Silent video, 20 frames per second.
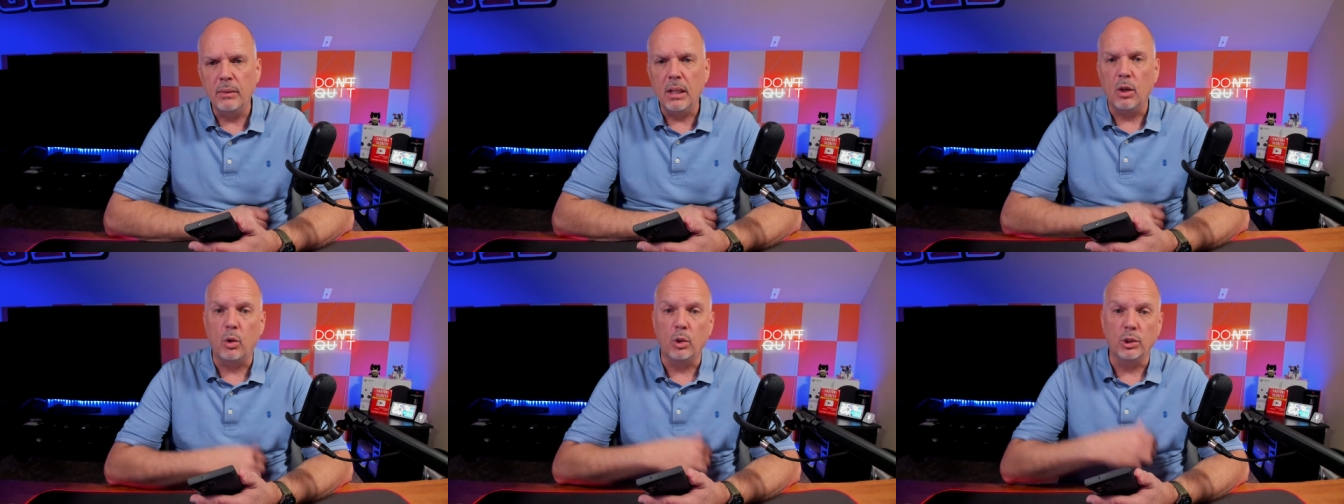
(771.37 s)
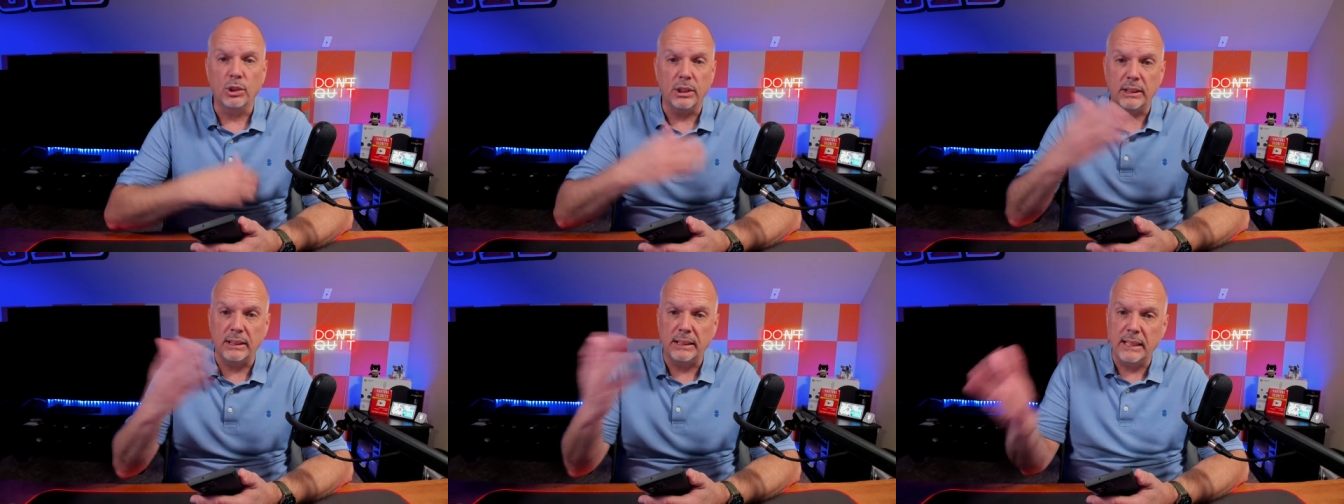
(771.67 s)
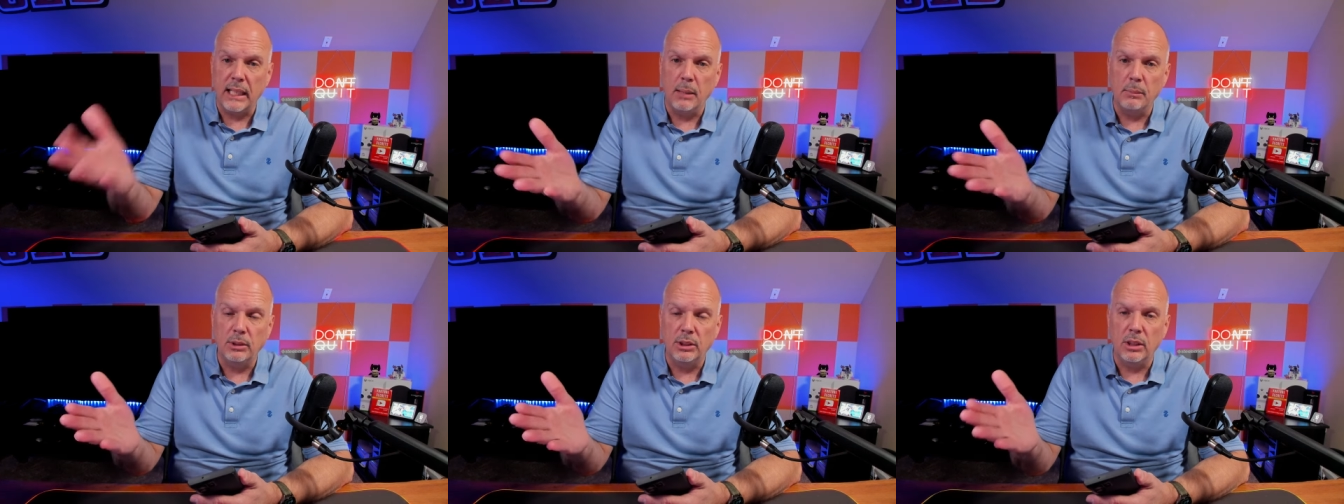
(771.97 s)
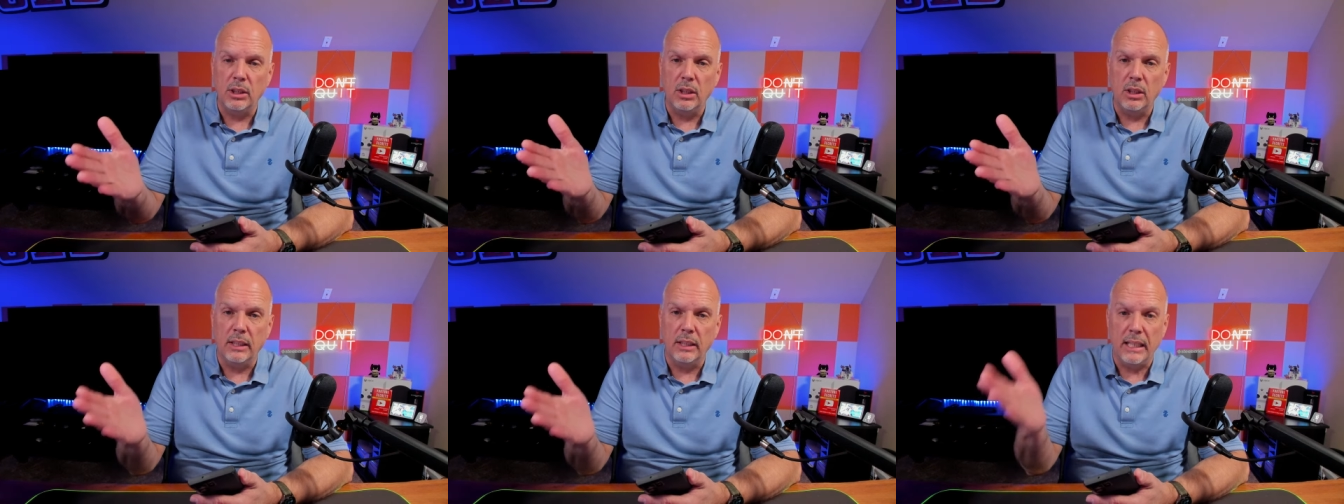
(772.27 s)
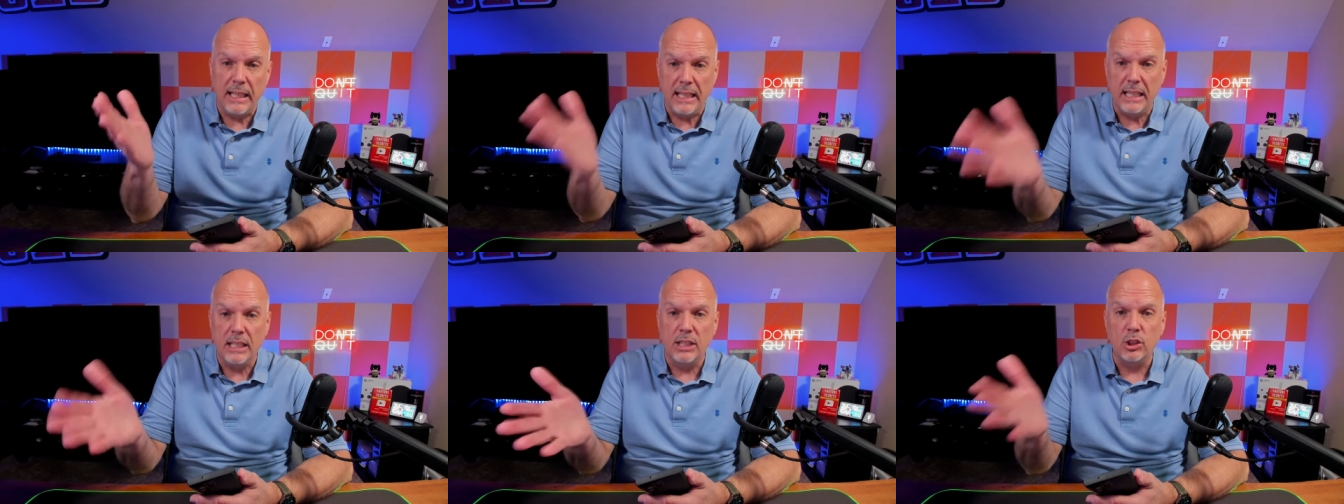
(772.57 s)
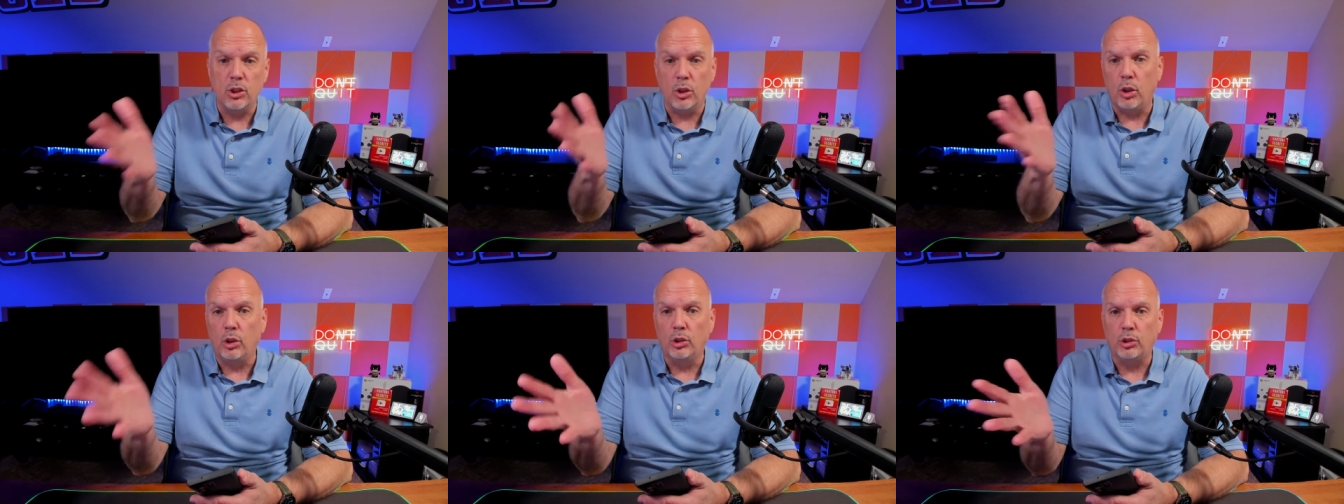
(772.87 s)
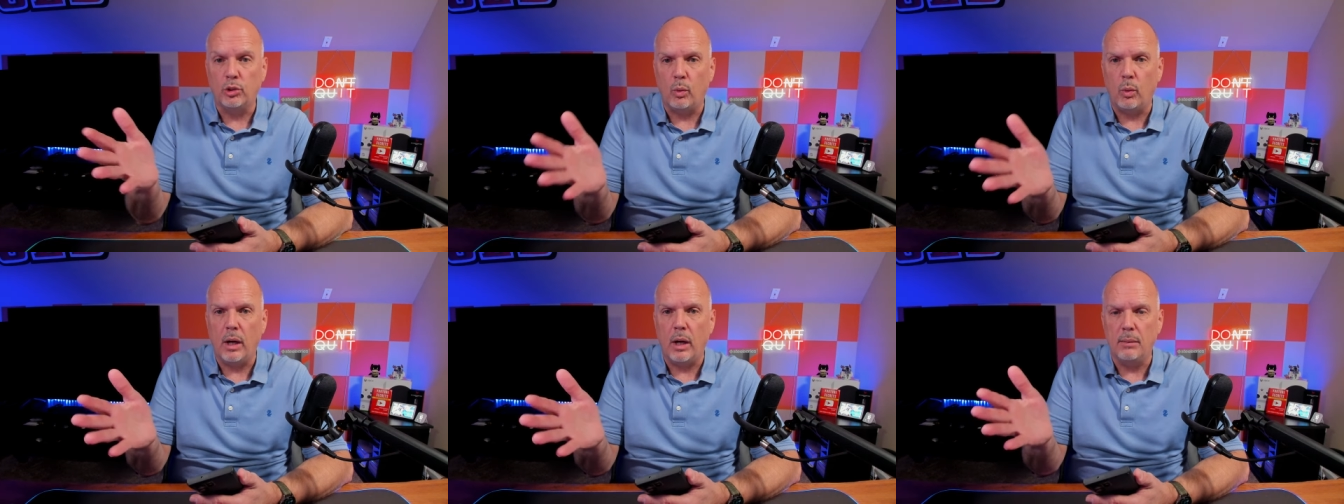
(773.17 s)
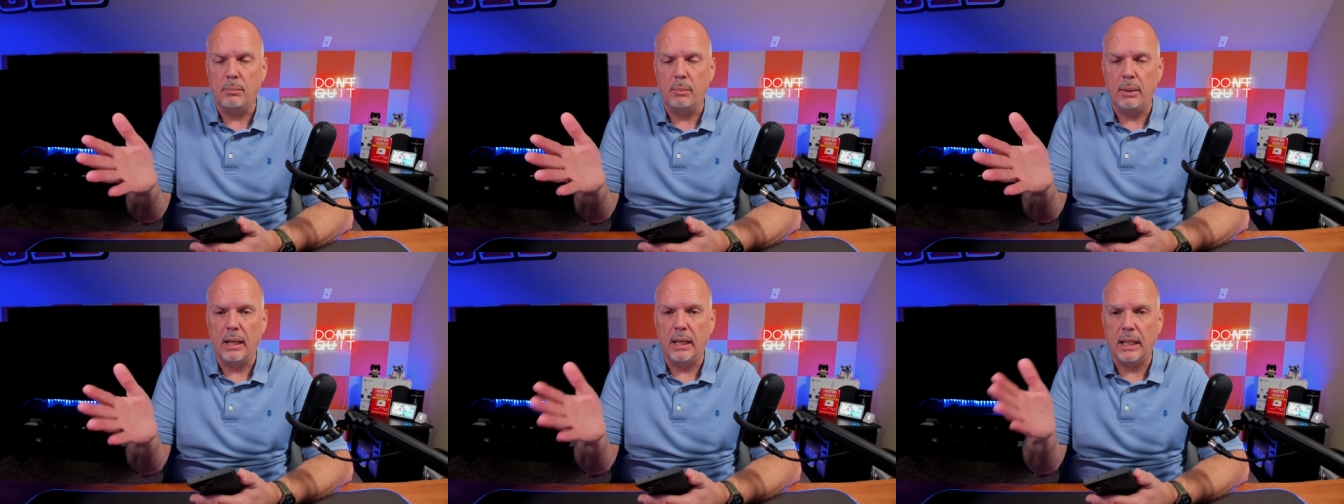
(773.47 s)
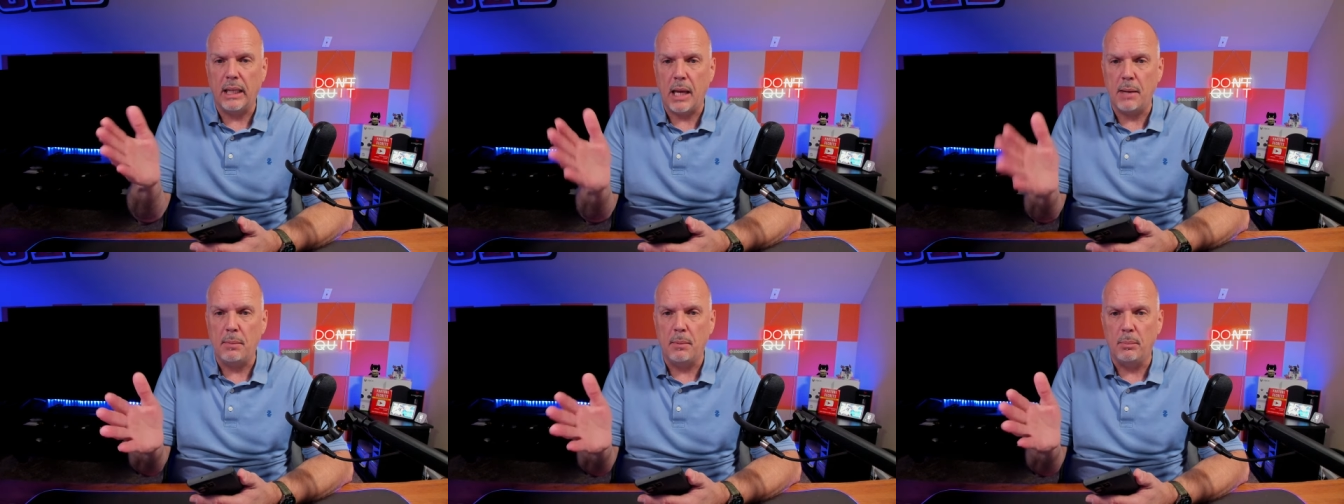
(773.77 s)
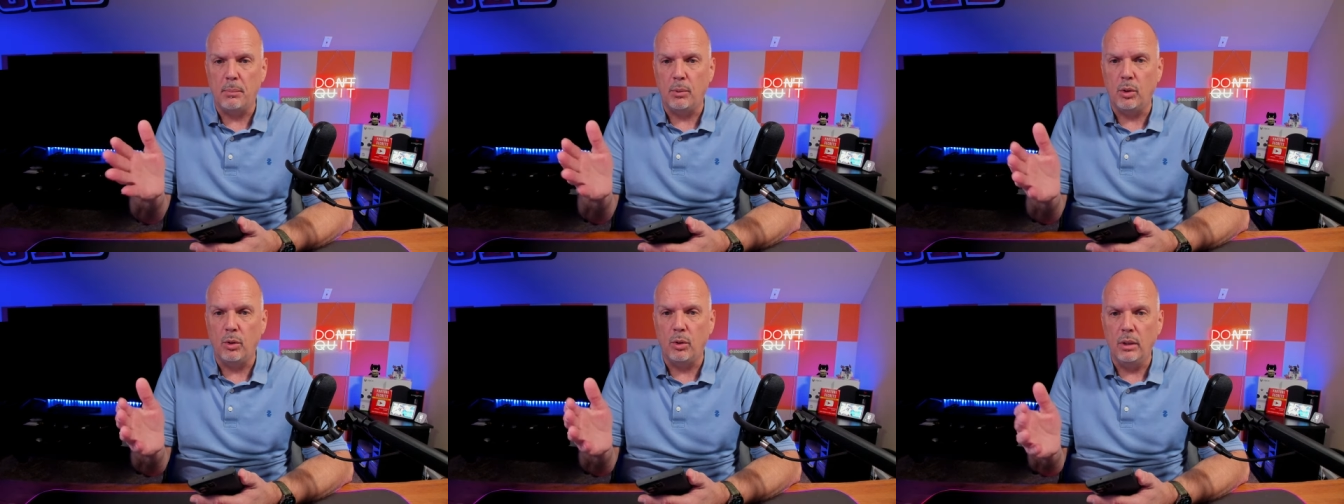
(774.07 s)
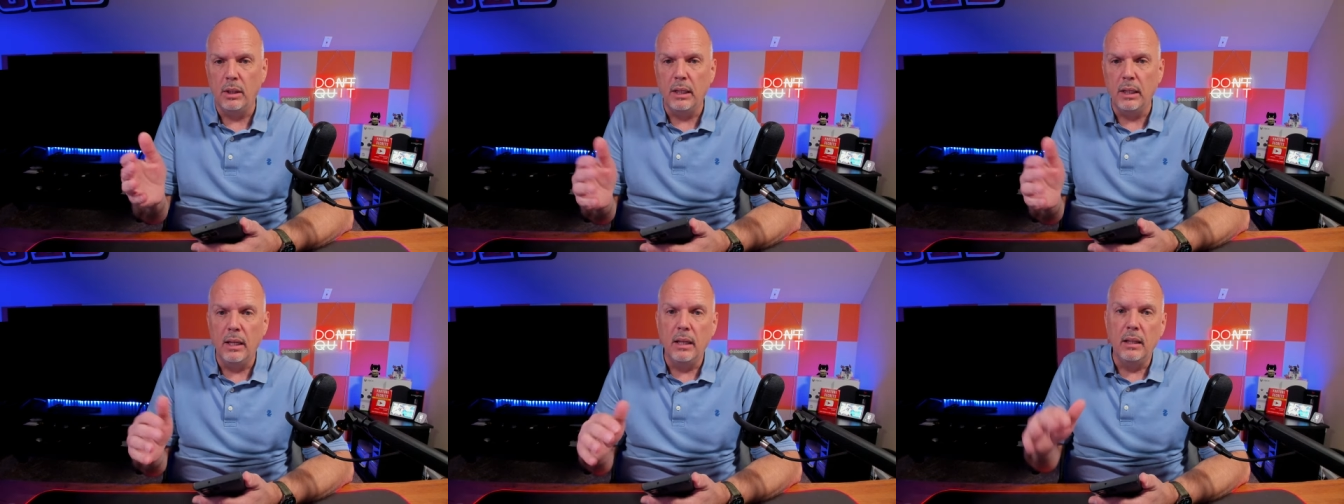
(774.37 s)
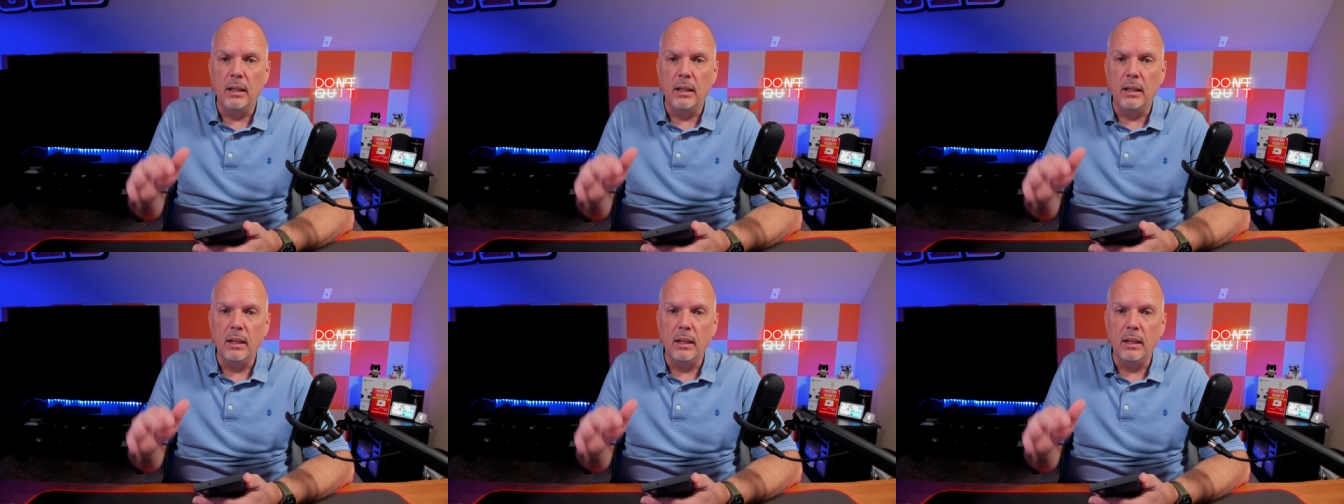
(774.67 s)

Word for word: Of course, the Samsung is ultra wideband capable.